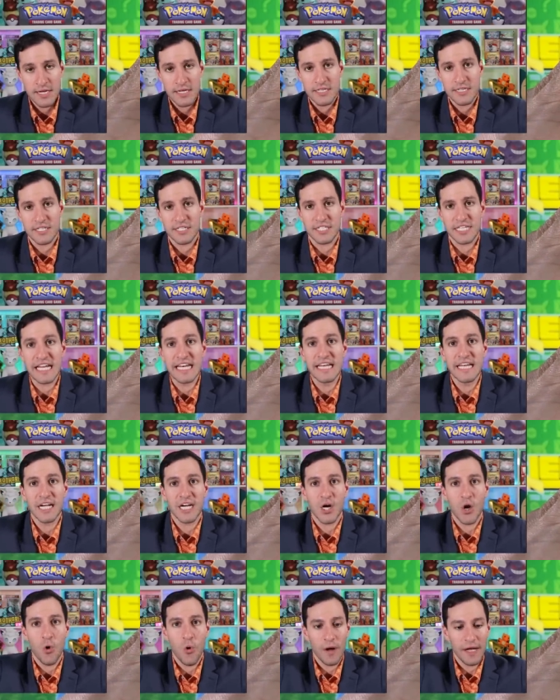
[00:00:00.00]

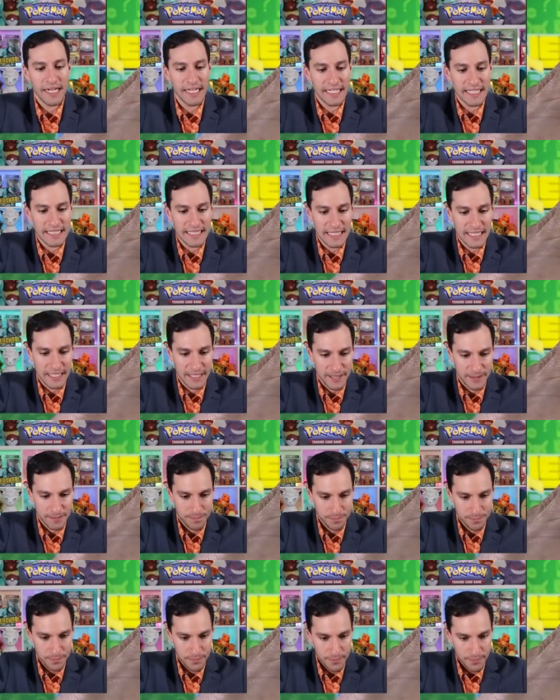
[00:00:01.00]
Cyndaquil,
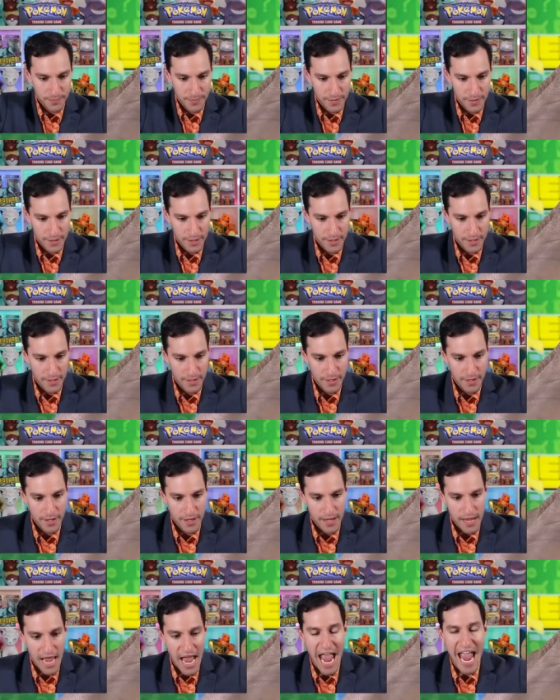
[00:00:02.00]

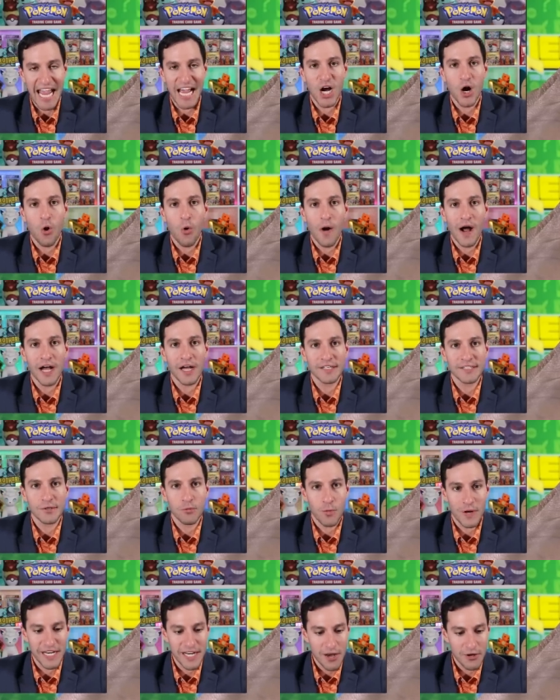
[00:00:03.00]
A O L,
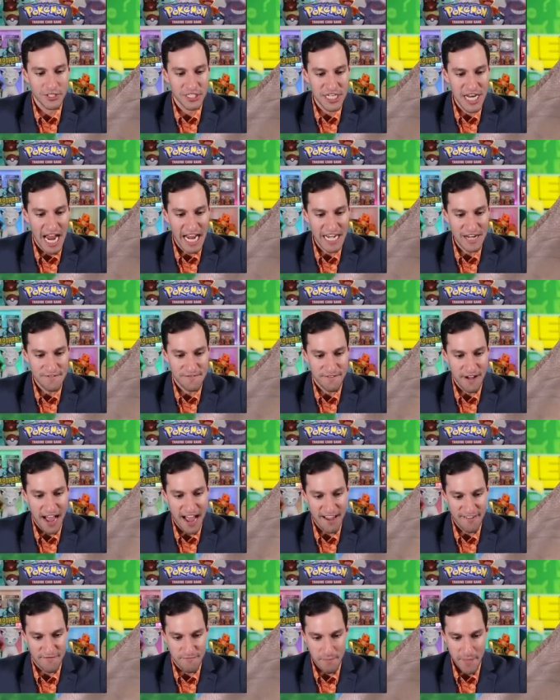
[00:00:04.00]
the Windows
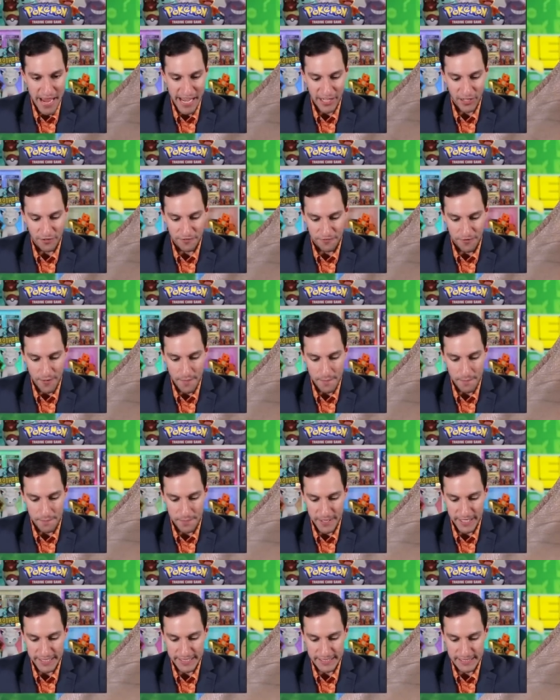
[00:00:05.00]
ninety-five mail from
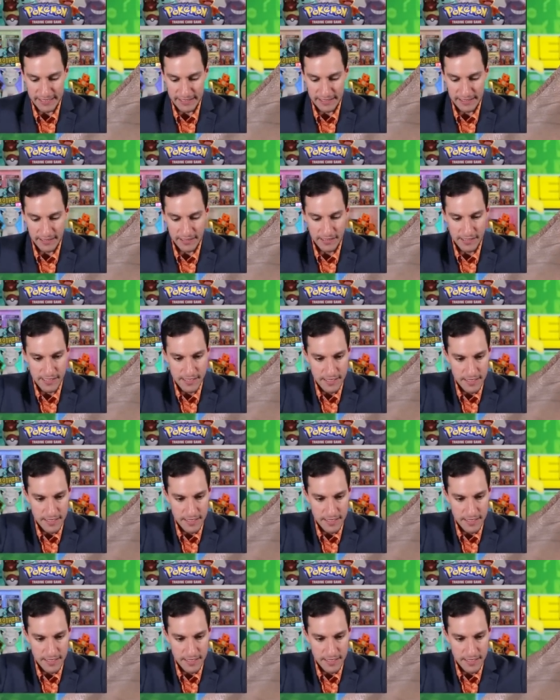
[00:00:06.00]
Bill,